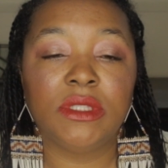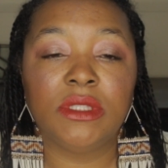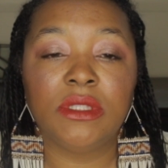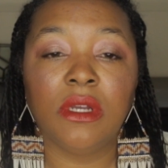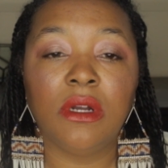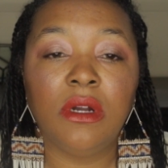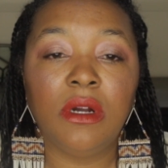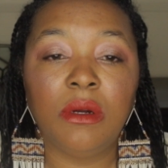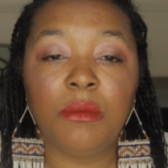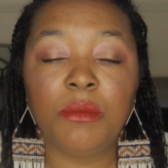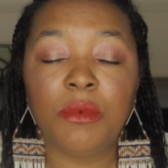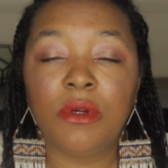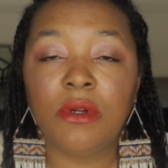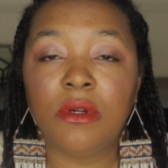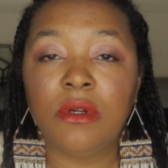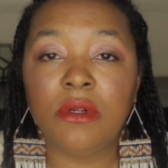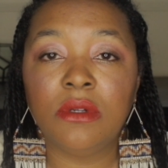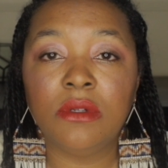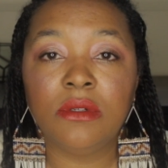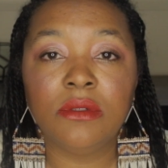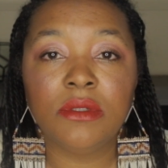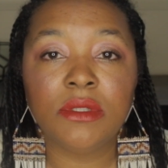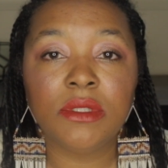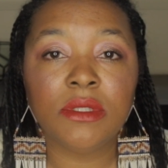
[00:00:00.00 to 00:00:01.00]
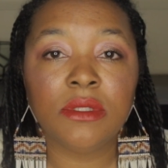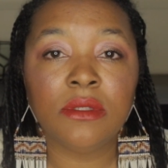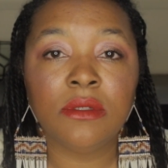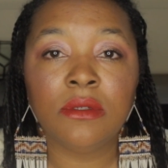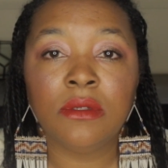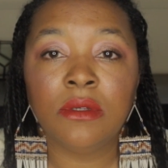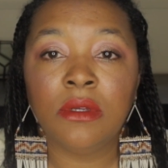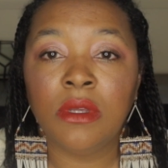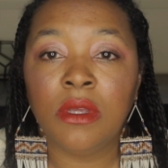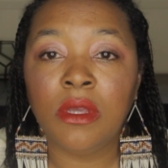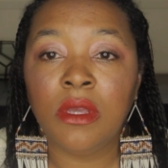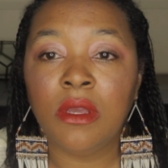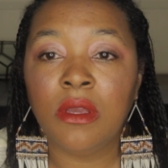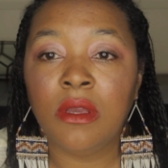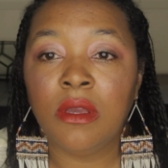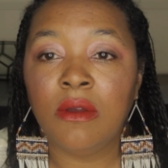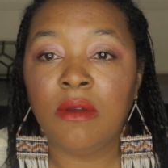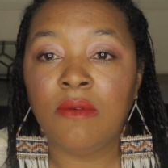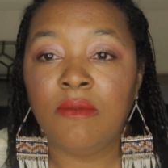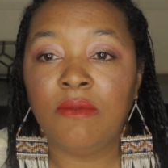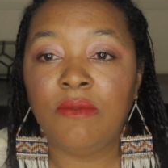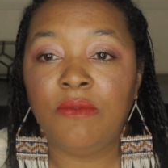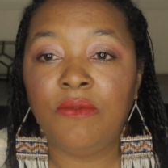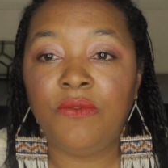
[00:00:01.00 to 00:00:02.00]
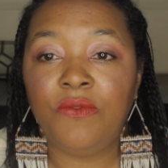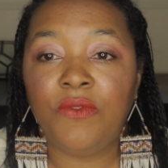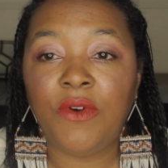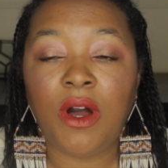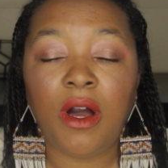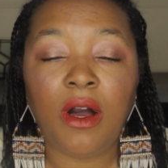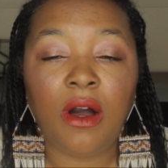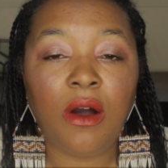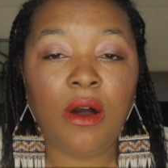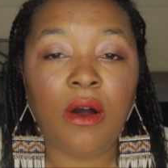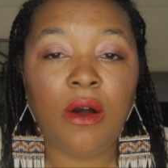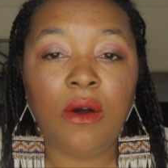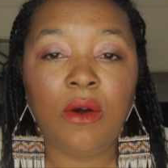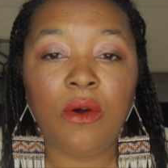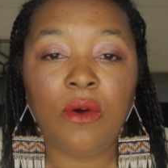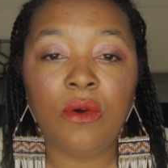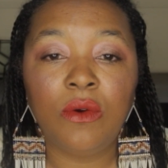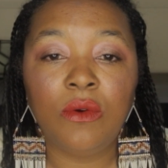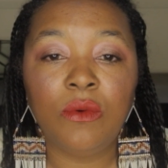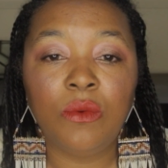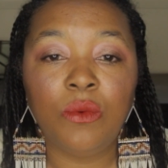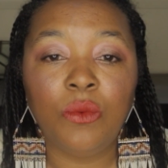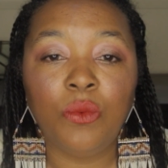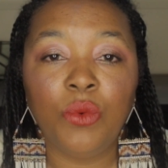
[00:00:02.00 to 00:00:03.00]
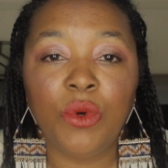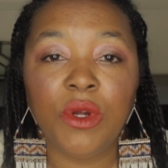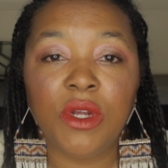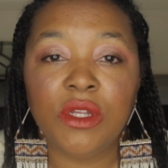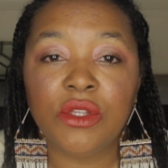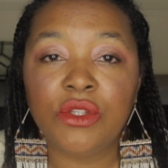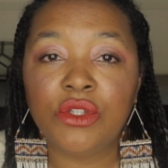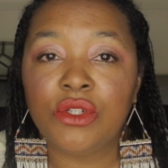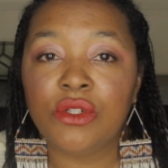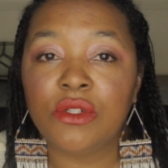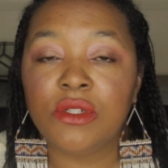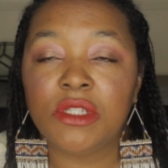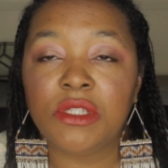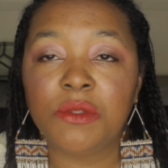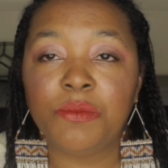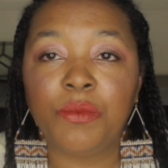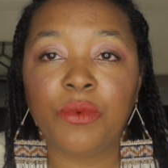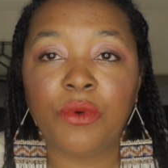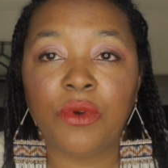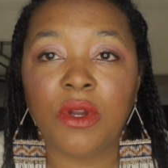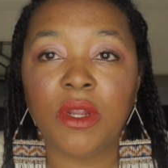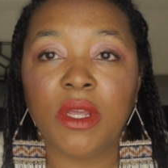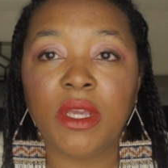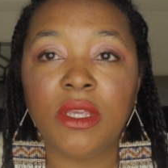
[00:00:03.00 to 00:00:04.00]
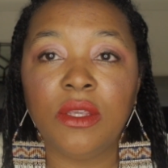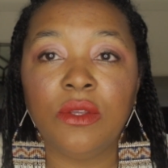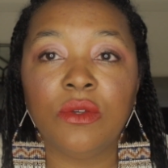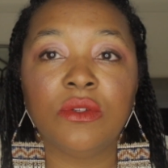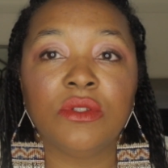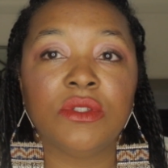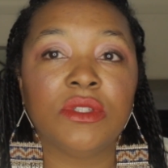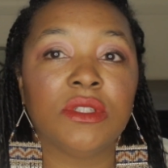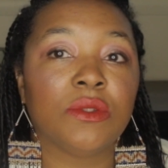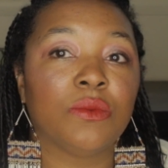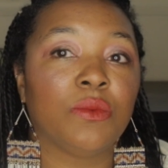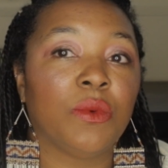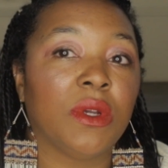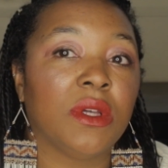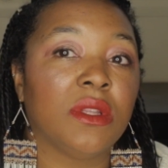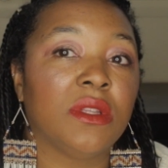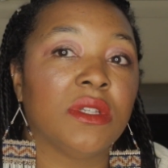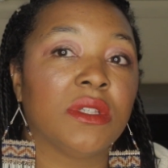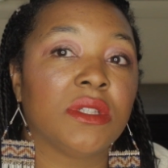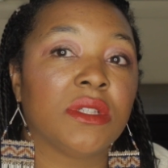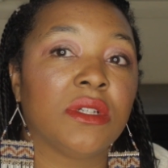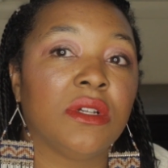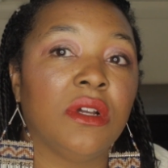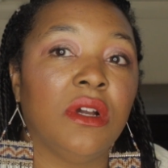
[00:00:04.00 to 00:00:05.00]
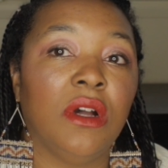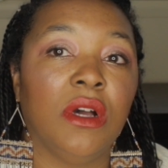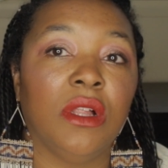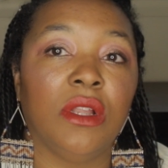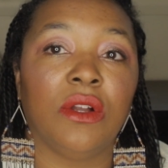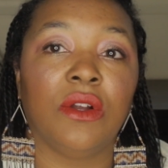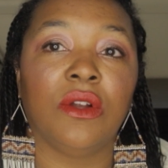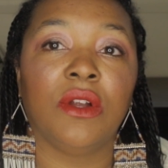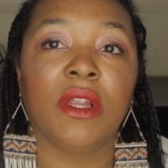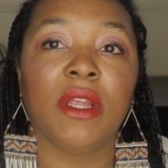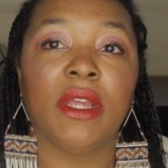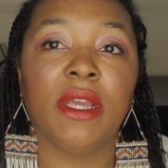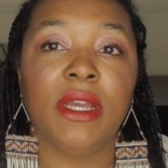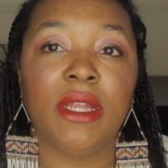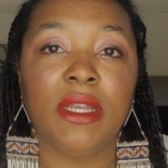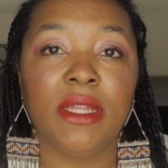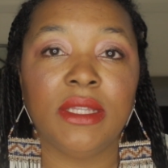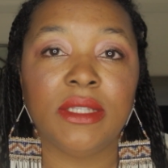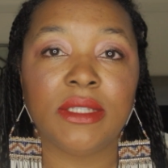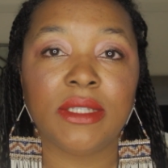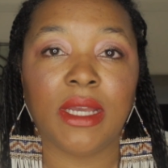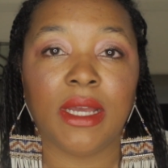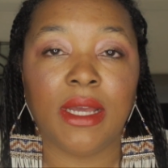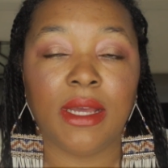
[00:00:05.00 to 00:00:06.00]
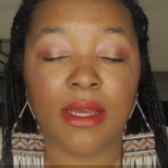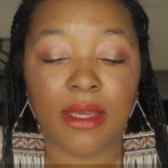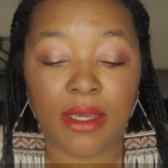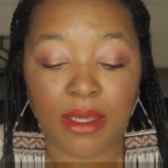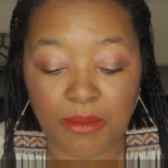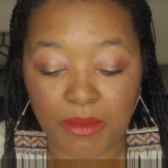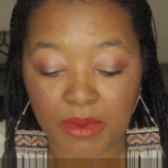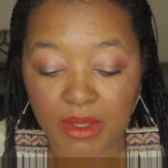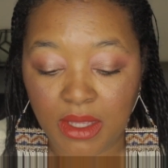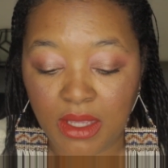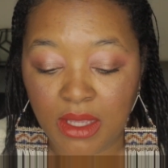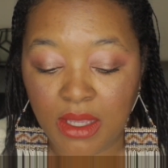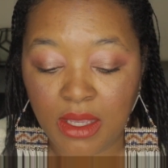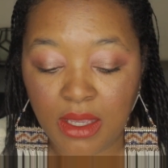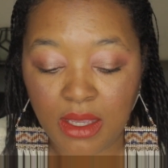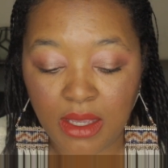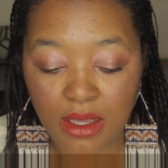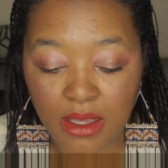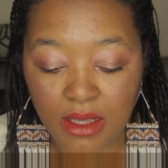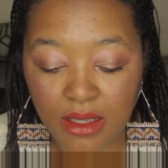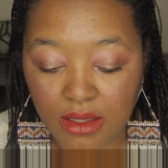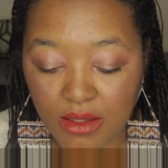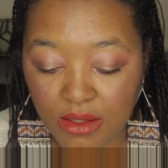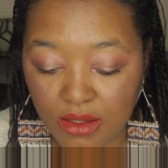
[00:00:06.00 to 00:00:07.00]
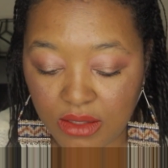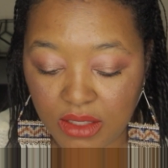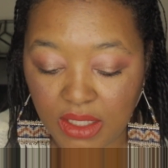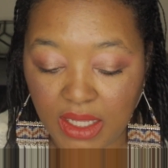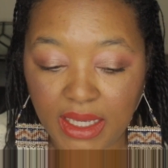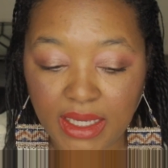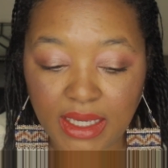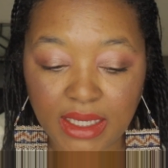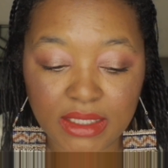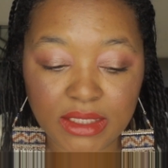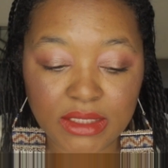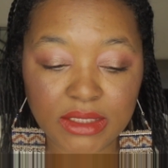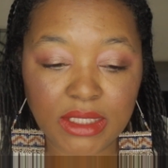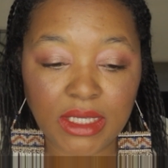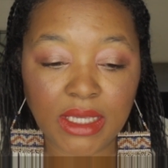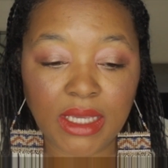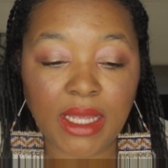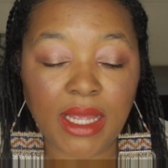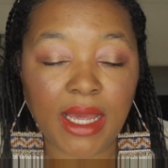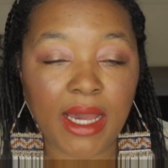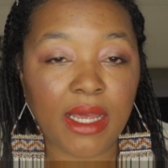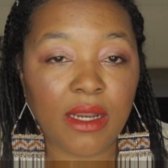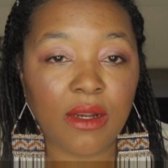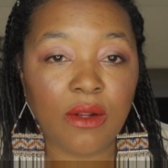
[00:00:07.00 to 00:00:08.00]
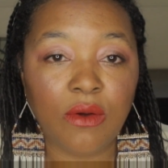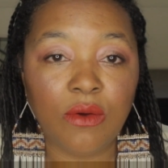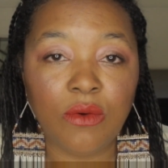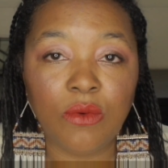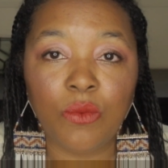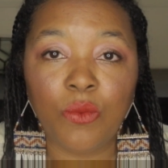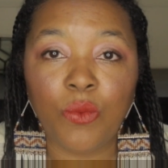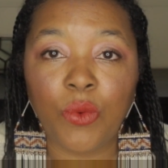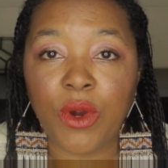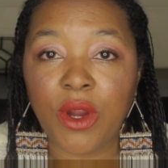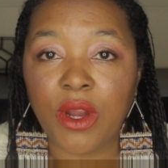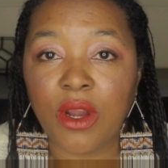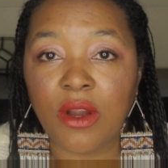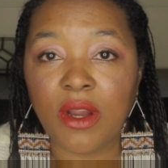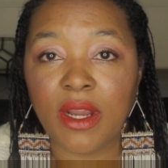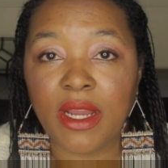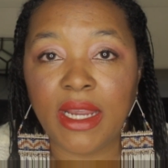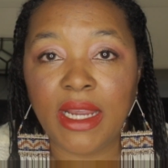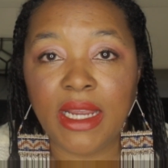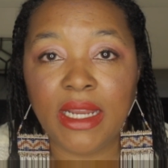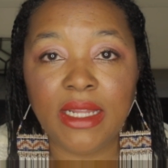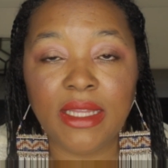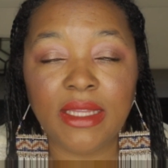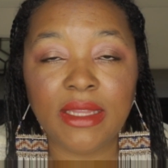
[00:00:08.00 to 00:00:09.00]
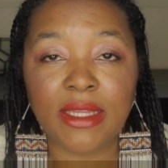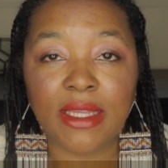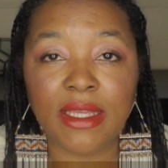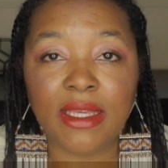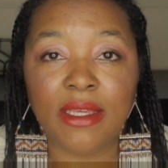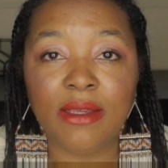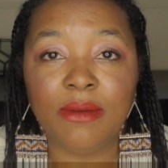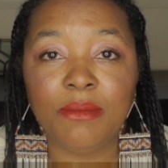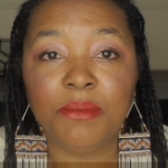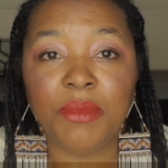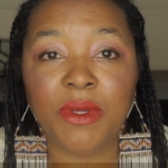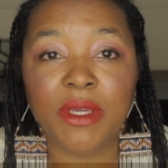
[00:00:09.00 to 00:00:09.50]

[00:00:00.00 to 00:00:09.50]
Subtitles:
summer, fall, winter, spring, you can just wear this color anytime. Because like I said, I don't wear anything